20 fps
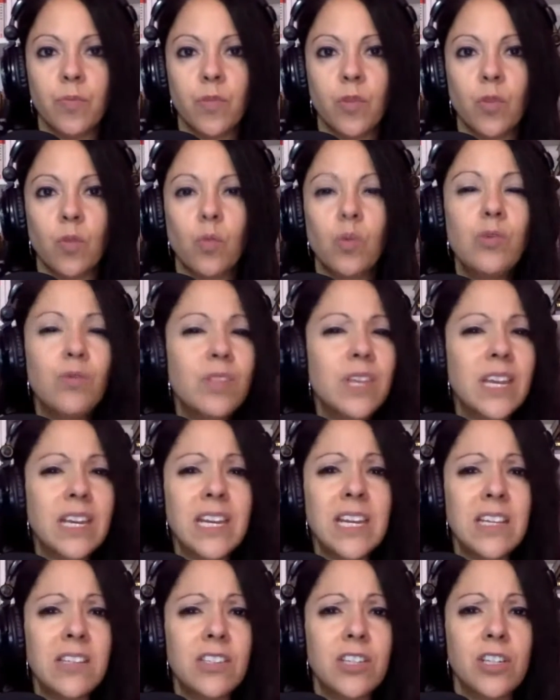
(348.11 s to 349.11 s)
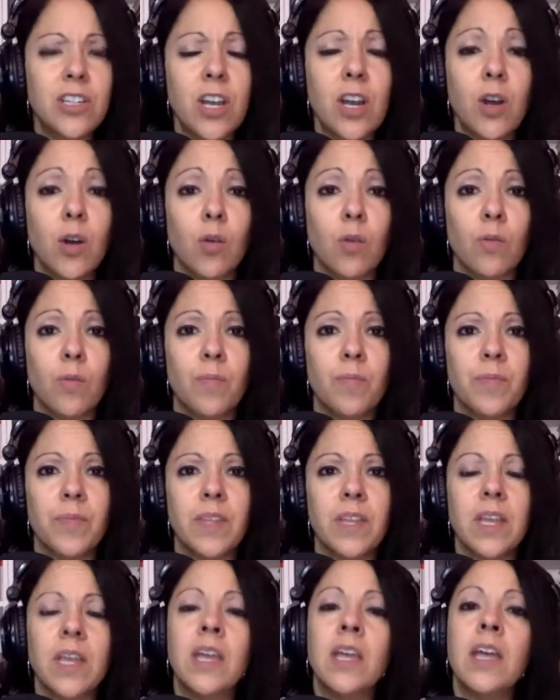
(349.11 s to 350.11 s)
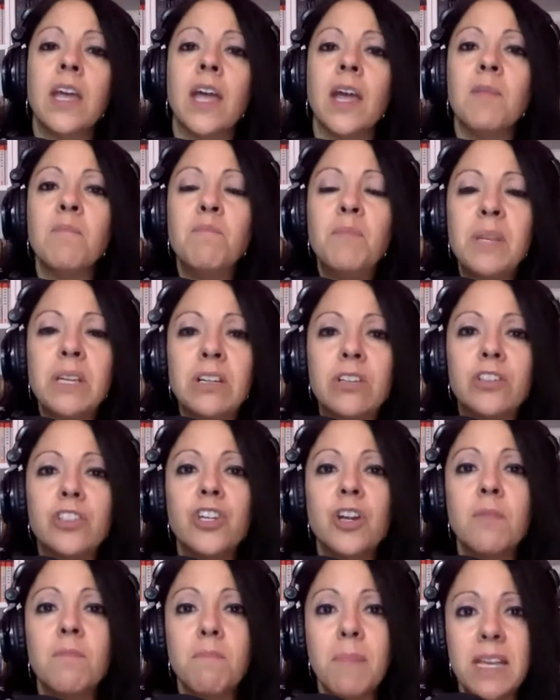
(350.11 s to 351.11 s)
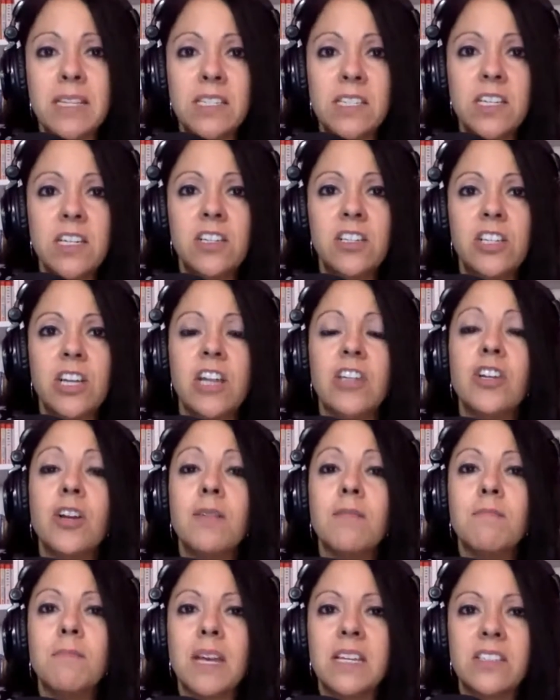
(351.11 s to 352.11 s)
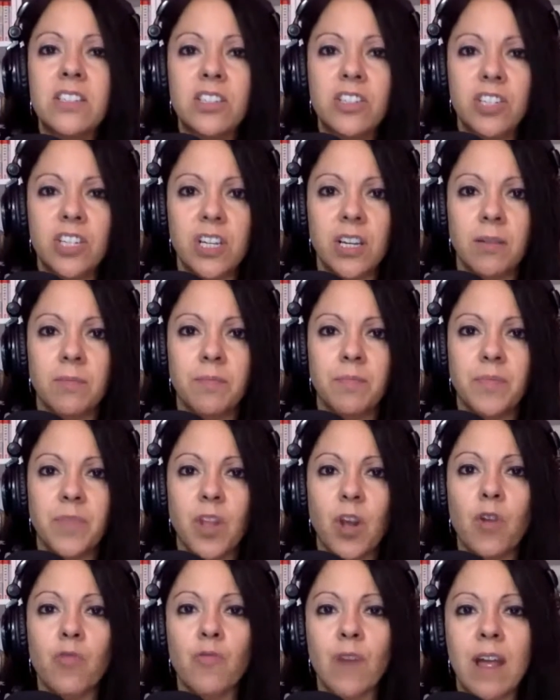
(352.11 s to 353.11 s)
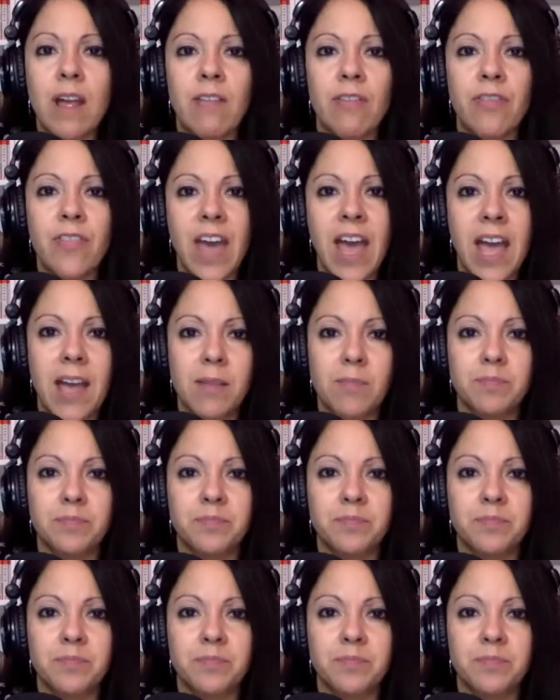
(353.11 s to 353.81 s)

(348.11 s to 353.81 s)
What do they need to know? And build your message and your messaging around that.